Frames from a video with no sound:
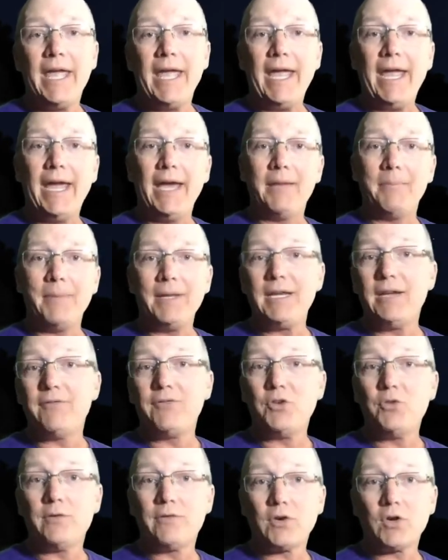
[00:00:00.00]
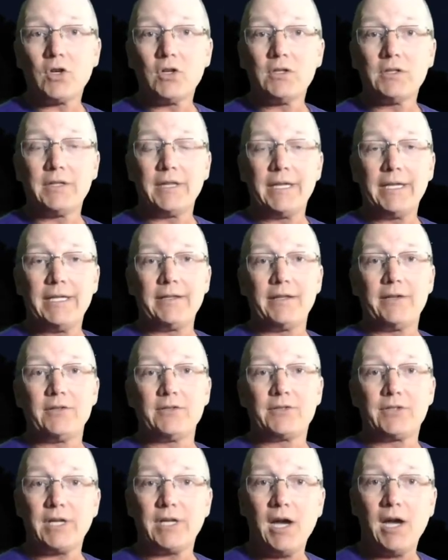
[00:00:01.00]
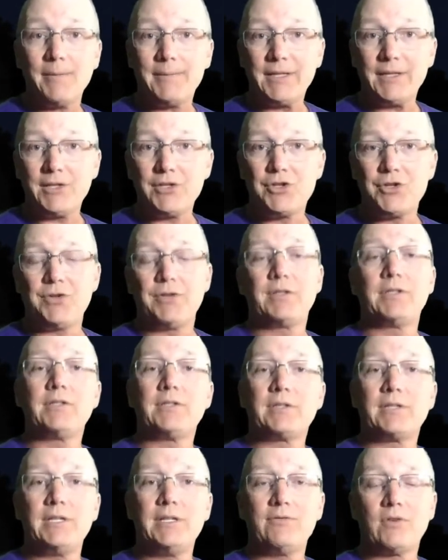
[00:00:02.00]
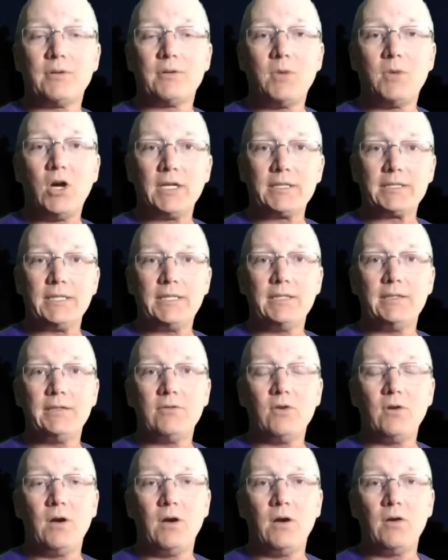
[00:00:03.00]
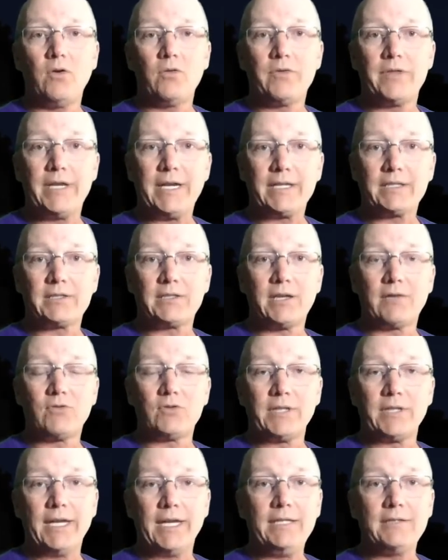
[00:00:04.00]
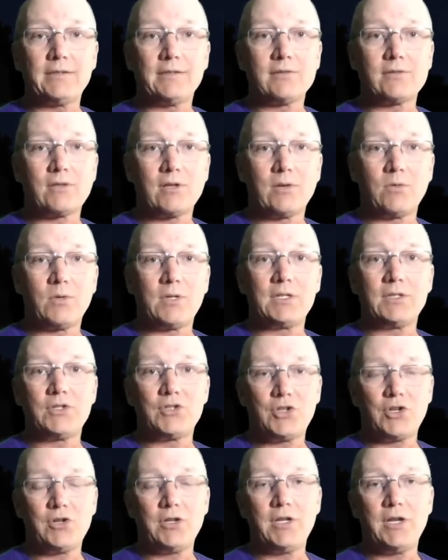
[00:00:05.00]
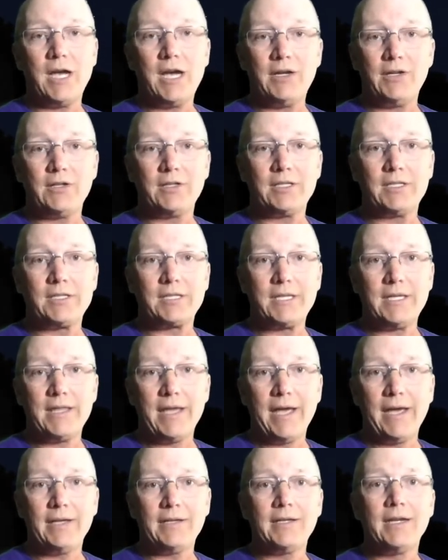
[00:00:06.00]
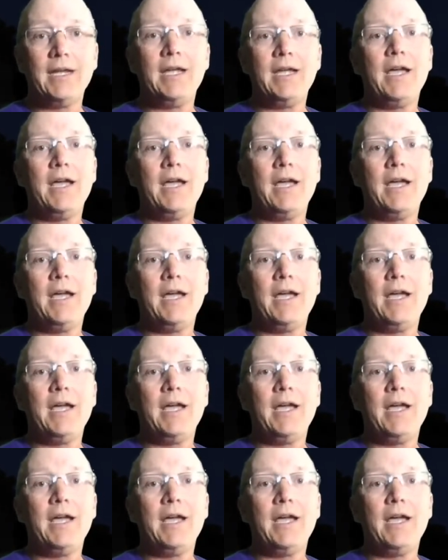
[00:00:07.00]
and many of you have heard that there is a comet that you can see from Ogden over the next several nights, and so I wanted to show you how you could see that